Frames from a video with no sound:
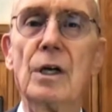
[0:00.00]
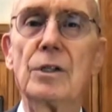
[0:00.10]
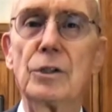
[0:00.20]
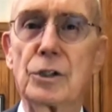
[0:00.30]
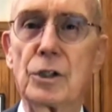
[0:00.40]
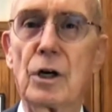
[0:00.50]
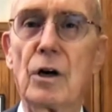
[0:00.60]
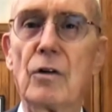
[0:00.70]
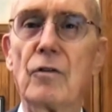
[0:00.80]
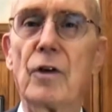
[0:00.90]
to
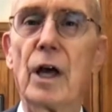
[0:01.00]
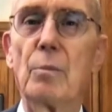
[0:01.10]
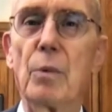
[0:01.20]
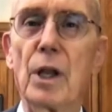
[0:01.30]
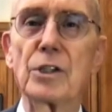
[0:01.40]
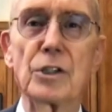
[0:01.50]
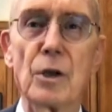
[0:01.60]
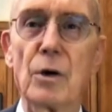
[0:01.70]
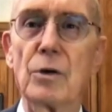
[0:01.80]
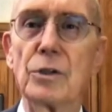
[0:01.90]
serve and bless
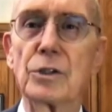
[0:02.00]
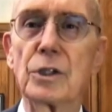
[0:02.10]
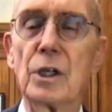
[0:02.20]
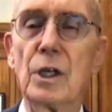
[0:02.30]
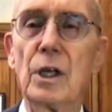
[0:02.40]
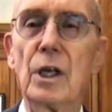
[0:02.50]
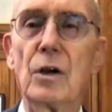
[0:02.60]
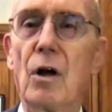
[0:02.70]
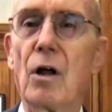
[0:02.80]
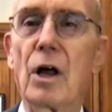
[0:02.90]
those in
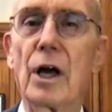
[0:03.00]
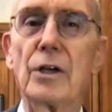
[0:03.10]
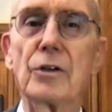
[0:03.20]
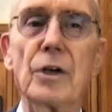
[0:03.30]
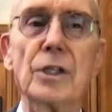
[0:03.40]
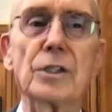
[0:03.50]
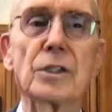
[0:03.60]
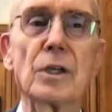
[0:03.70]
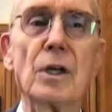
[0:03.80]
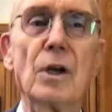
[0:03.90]
all countries,
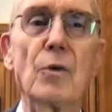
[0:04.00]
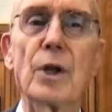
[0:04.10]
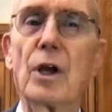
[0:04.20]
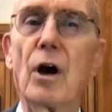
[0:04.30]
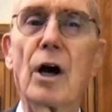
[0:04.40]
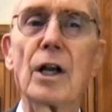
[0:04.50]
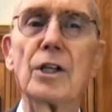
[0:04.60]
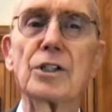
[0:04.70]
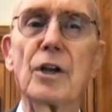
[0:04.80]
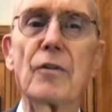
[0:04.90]

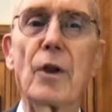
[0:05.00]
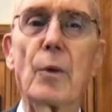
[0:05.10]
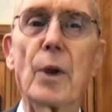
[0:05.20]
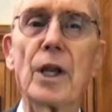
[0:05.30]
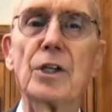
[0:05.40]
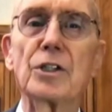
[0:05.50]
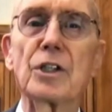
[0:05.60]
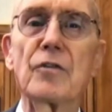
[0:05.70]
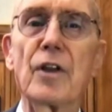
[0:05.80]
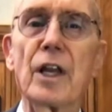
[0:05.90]
regardless of their religious
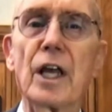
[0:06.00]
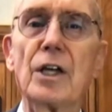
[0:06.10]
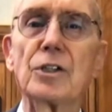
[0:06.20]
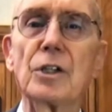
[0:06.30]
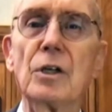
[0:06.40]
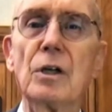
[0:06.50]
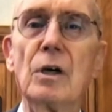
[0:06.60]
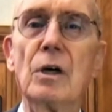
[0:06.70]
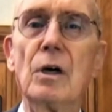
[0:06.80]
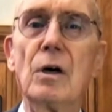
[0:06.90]
affiliation
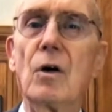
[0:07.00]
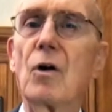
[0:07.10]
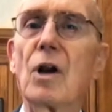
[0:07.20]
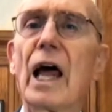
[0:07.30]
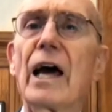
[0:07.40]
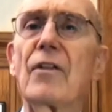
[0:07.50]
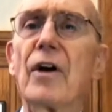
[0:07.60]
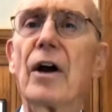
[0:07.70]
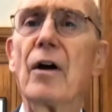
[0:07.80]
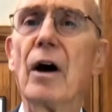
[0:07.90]
or lack
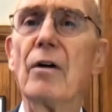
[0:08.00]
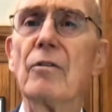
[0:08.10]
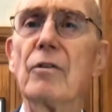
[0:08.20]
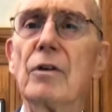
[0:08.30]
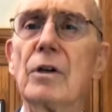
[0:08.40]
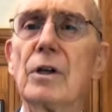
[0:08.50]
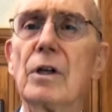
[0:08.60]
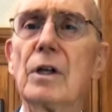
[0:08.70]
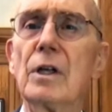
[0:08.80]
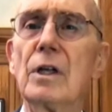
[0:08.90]
thereof,
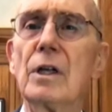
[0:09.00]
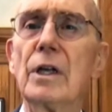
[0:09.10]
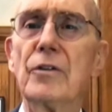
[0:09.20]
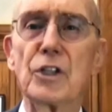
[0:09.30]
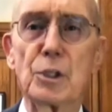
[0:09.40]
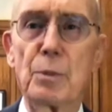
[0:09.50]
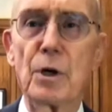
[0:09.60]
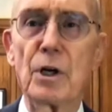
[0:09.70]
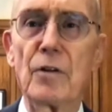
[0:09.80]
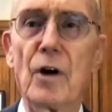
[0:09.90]
in the
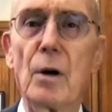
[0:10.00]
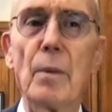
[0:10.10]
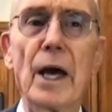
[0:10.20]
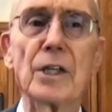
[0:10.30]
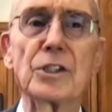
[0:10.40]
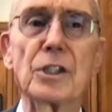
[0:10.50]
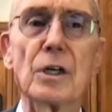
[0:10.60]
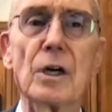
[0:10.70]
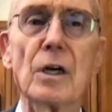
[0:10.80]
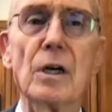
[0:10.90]
spirit of our
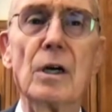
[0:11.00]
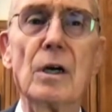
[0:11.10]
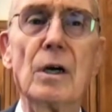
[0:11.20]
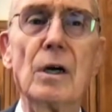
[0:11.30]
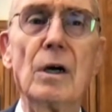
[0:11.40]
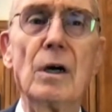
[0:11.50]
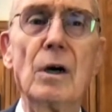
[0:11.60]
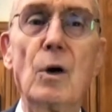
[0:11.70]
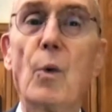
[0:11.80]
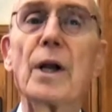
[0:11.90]
Master,
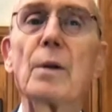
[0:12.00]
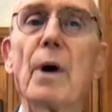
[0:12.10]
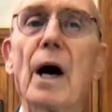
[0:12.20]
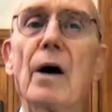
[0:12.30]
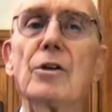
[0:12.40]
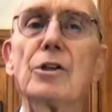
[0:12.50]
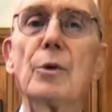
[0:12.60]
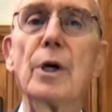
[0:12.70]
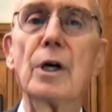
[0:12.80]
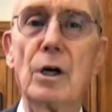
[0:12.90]
who went about
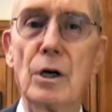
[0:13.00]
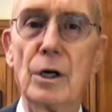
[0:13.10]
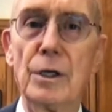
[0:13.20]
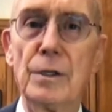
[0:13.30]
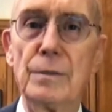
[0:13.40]
doing good.